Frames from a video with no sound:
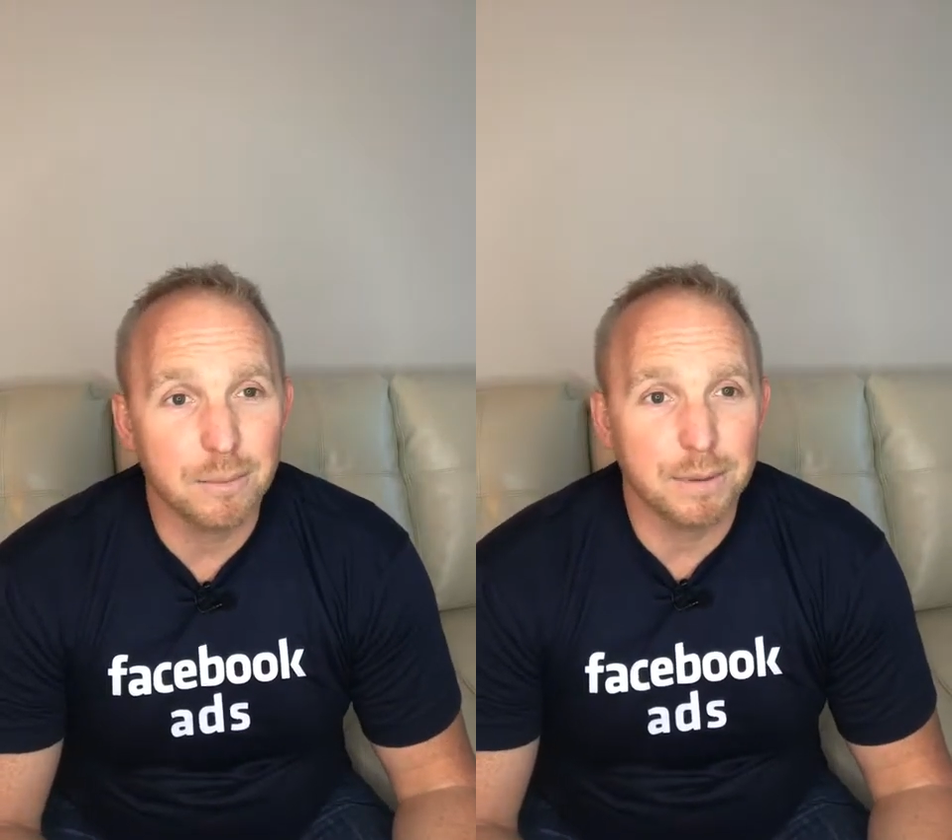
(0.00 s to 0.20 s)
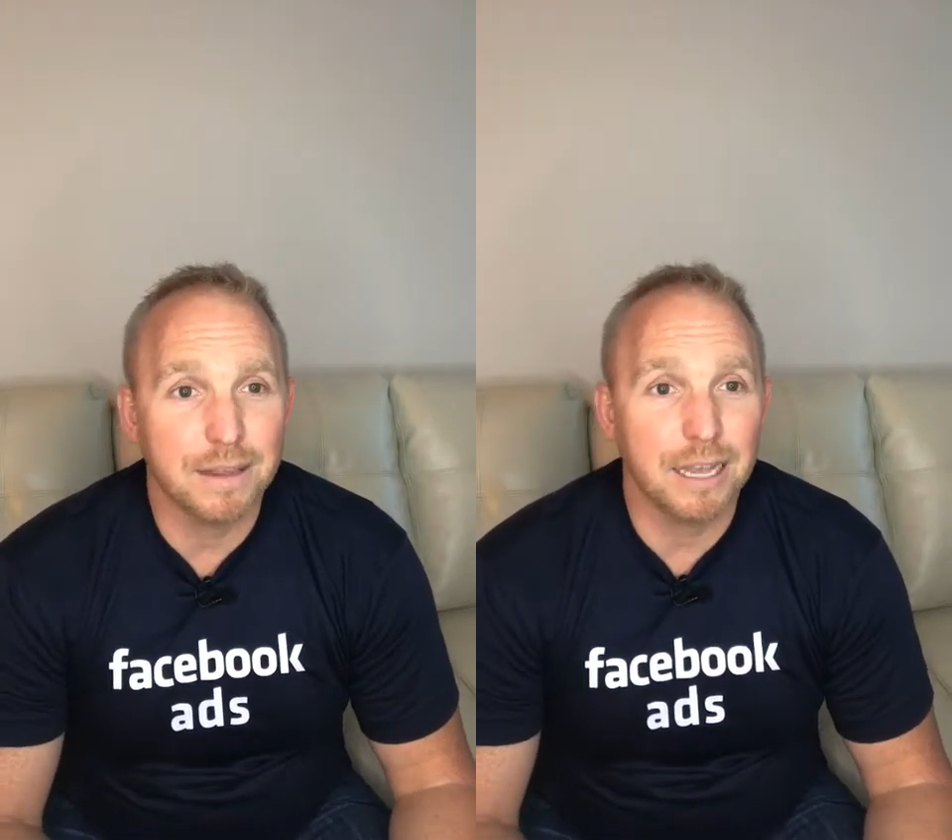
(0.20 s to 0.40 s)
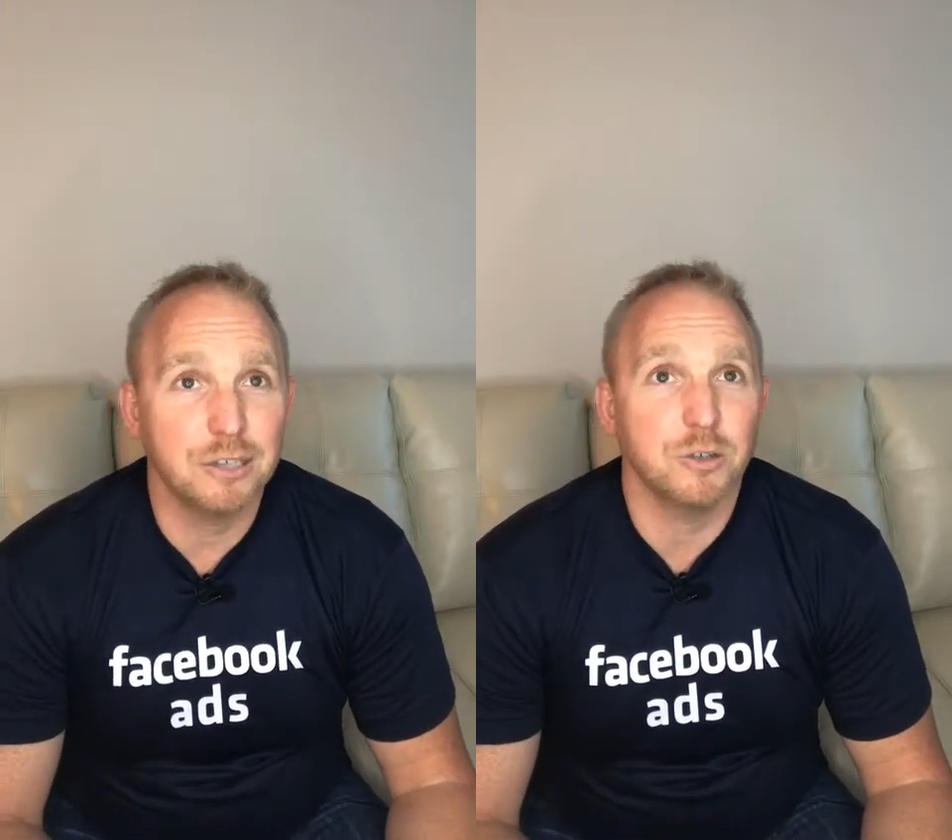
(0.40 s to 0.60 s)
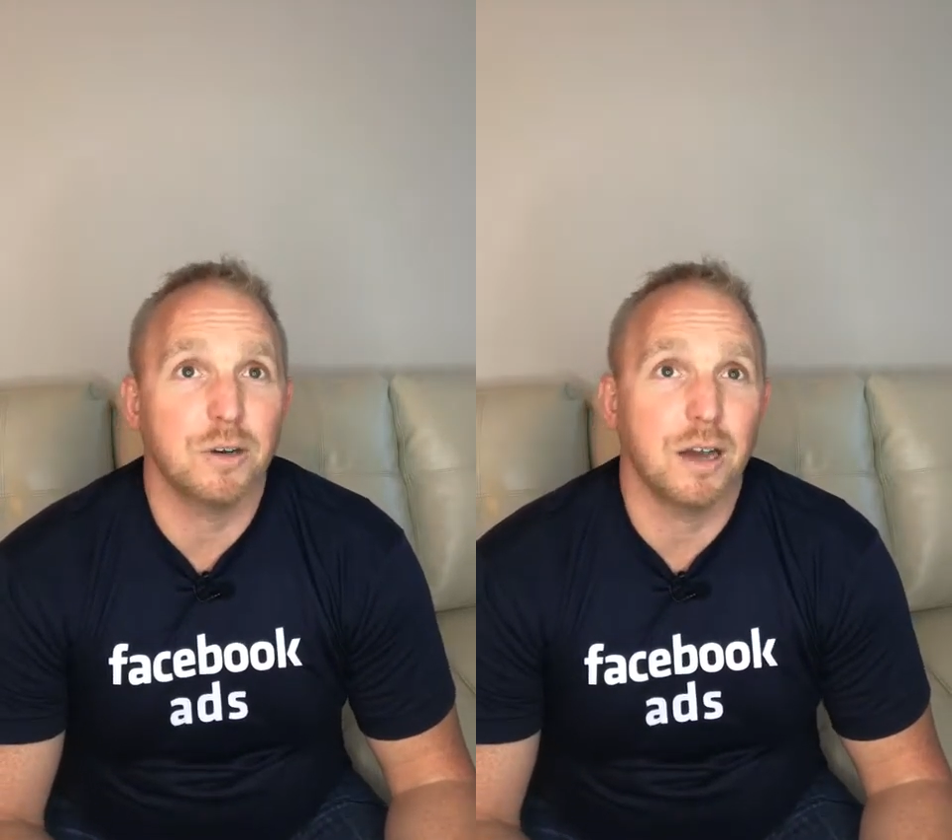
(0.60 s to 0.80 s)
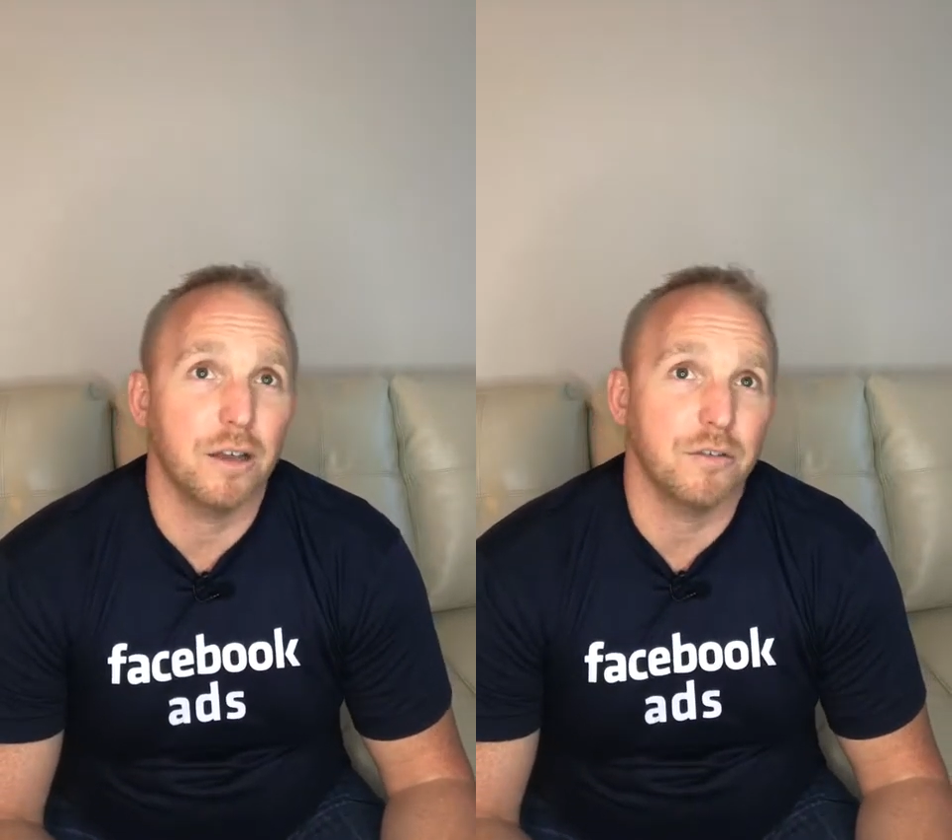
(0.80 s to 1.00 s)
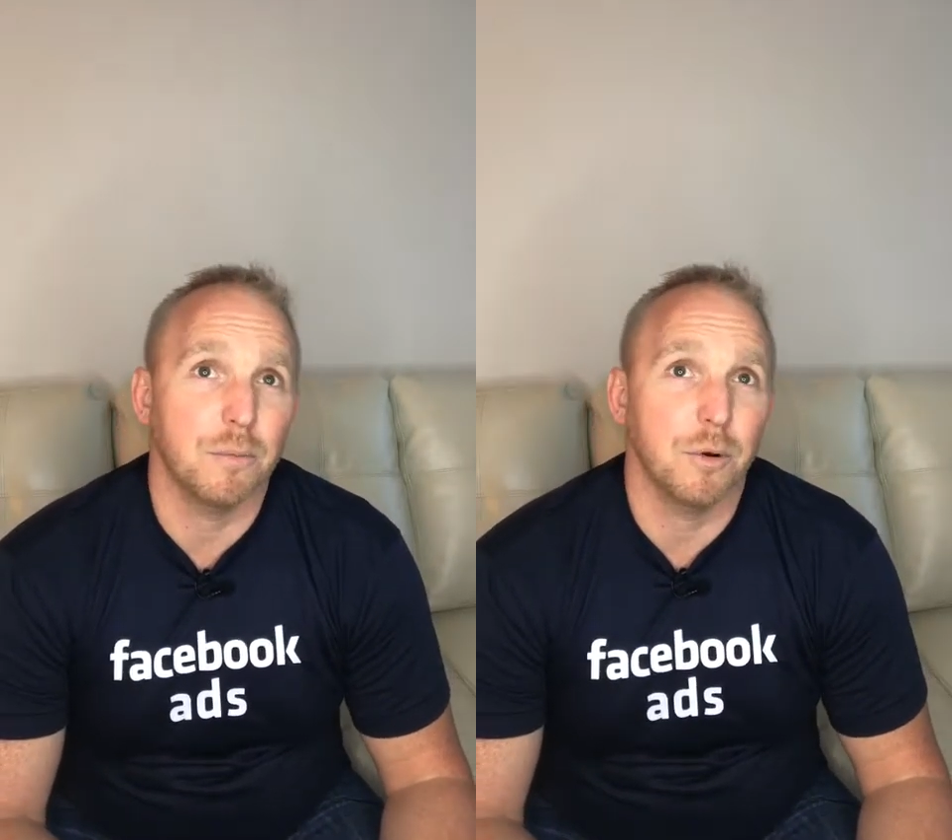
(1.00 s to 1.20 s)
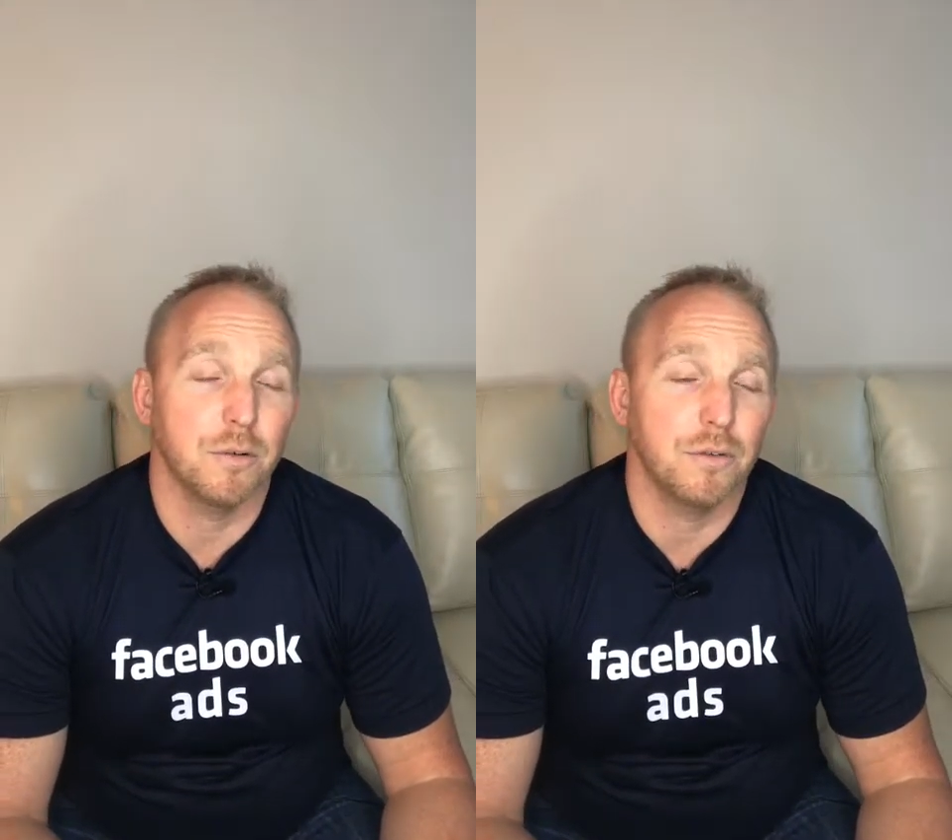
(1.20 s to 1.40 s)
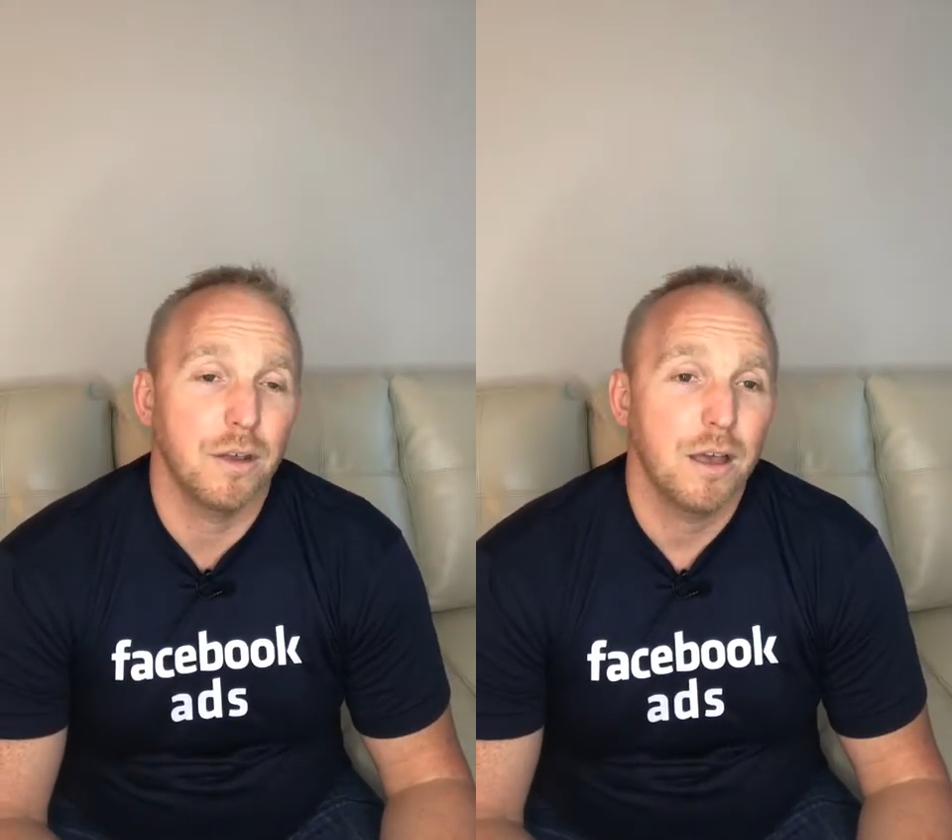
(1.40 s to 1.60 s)
potential
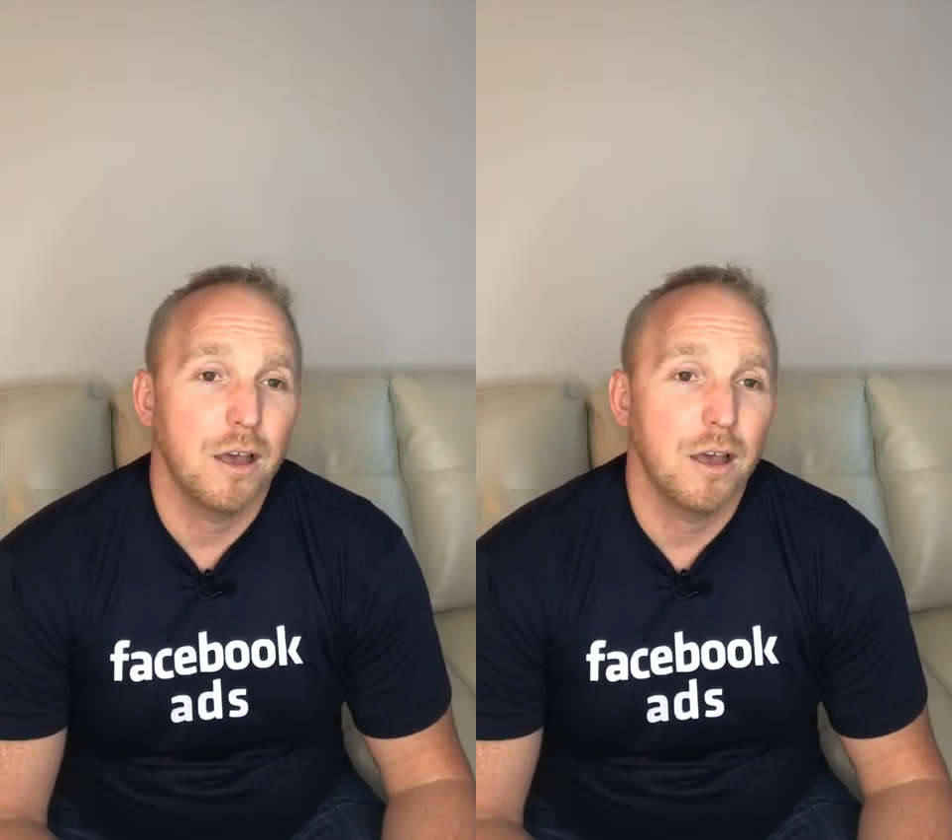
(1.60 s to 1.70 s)
customers